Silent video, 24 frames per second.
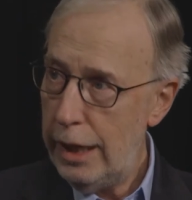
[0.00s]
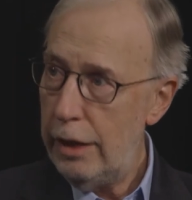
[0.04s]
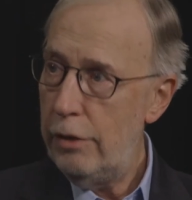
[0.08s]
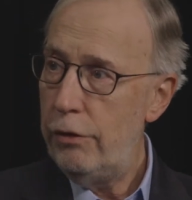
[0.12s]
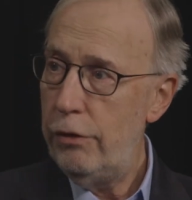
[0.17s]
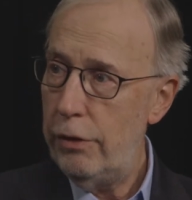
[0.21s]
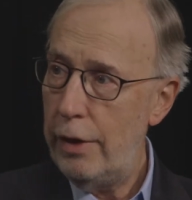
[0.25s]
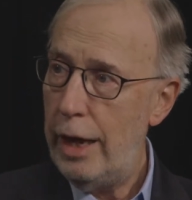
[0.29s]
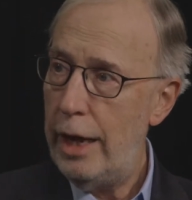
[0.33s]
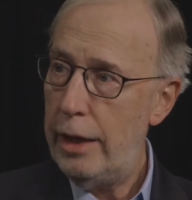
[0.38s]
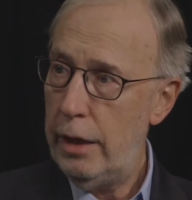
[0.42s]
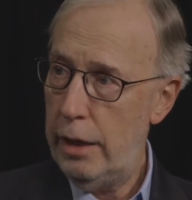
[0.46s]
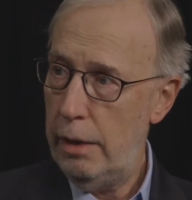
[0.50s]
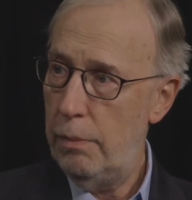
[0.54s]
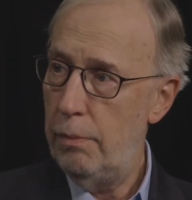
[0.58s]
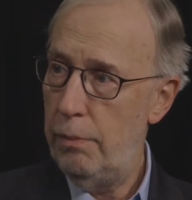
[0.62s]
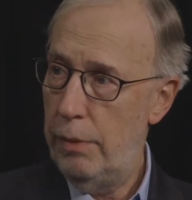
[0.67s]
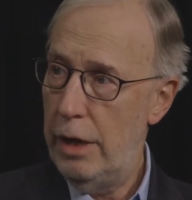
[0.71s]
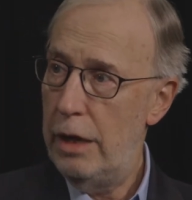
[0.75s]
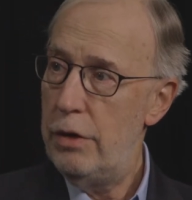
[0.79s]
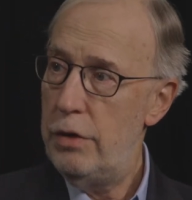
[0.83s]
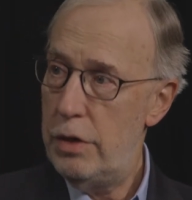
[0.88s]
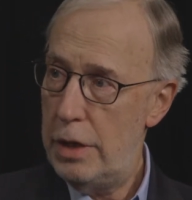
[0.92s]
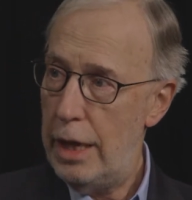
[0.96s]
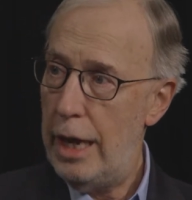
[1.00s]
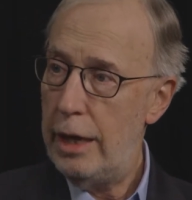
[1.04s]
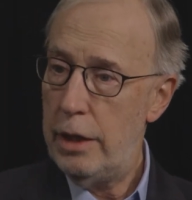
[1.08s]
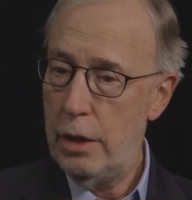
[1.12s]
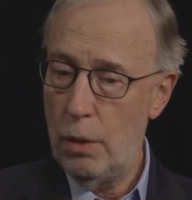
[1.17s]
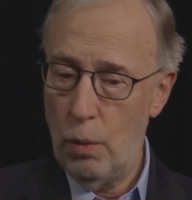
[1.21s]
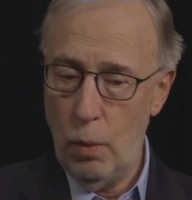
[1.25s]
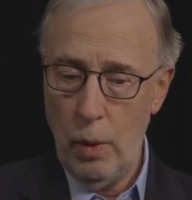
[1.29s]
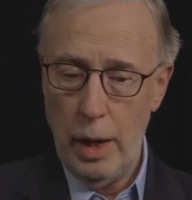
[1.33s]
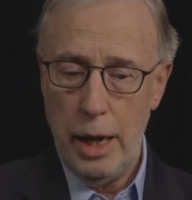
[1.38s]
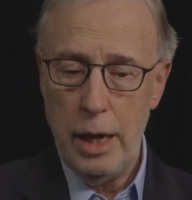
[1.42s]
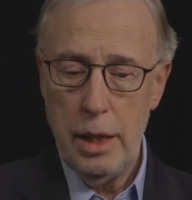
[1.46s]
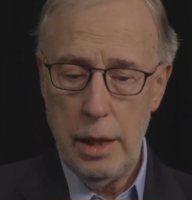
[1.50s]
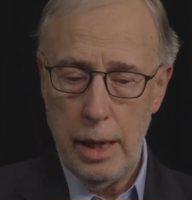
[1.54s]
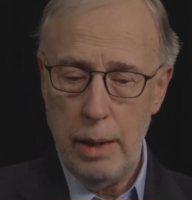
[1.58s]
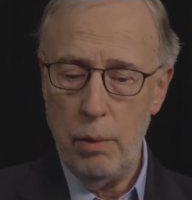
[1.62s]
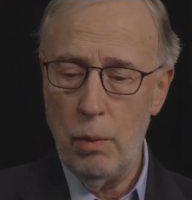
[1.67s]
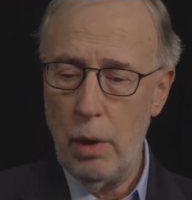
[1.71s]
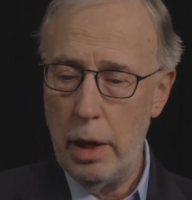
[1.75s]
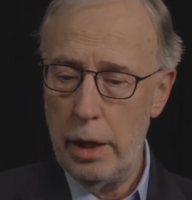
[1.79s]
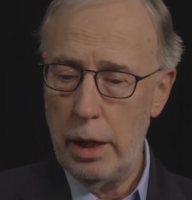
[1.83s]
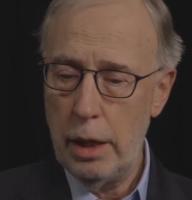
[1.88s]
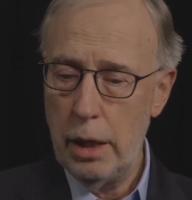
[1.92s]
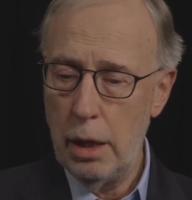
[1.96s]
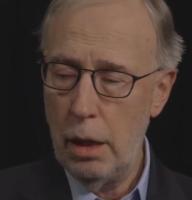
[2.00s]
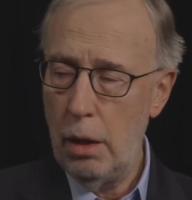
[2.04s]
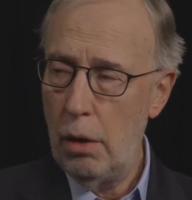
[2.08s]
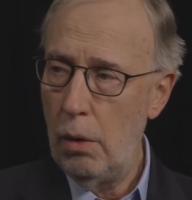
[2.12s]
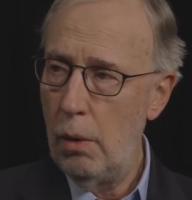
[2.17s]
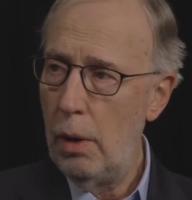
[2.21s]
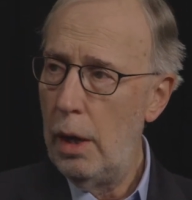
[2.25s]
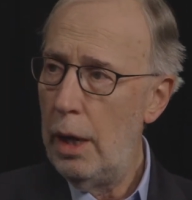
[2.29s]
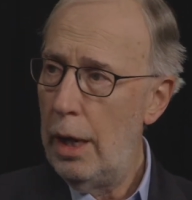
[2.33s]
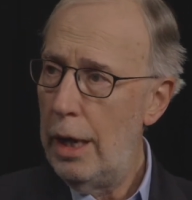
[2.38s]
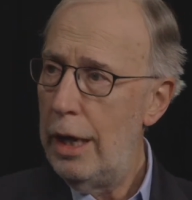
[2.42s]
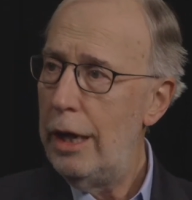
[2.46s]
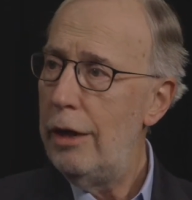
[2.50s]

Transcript: Is that the way they want to go?